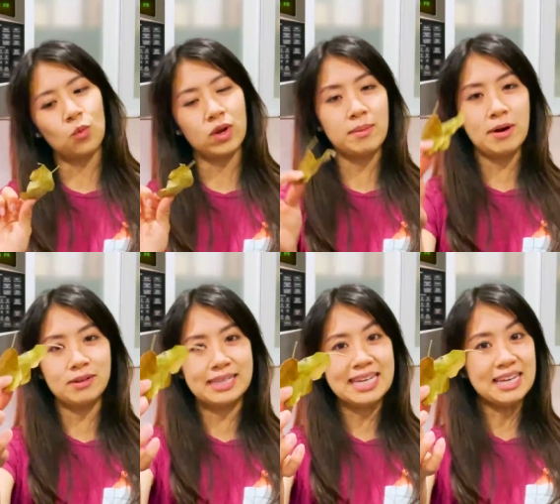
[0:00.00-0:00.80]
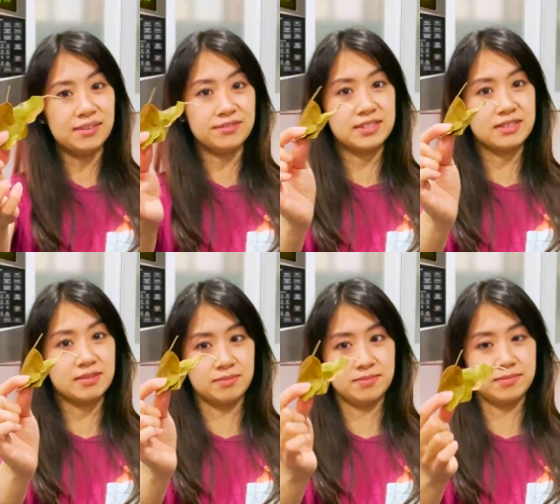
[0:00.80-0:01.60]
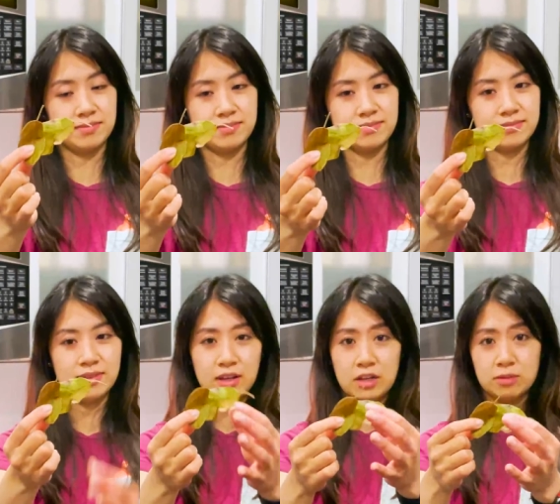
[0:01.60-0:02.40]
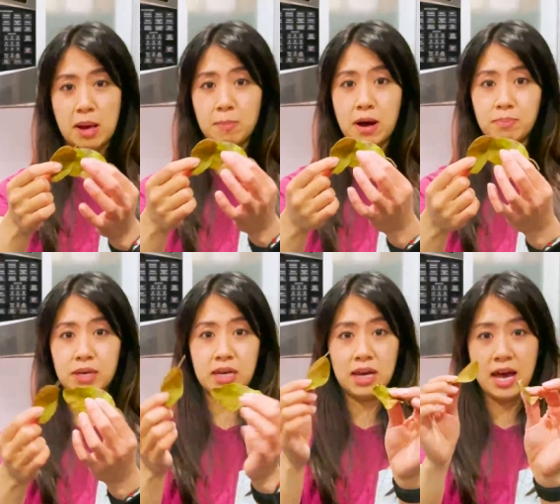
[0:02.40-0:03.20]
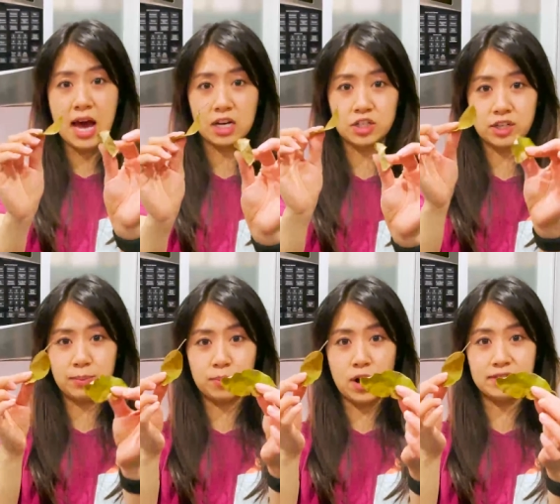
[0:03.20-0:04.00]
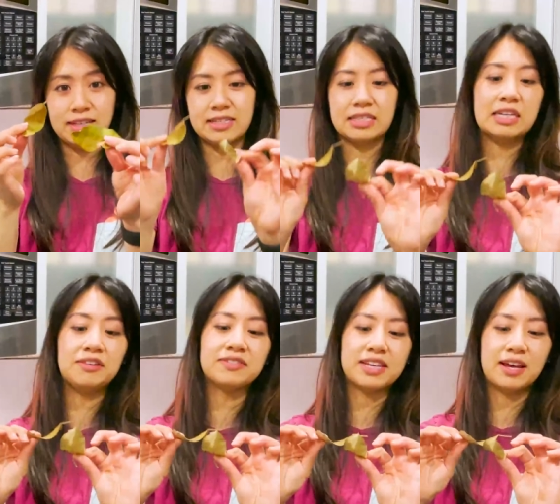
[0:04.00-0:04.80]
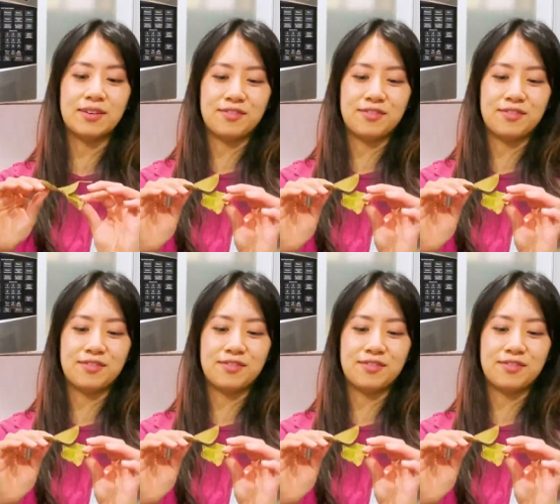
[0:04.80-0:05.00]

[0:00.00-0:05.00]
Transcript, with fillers: What about leaves? My puppy actually brought these leaves in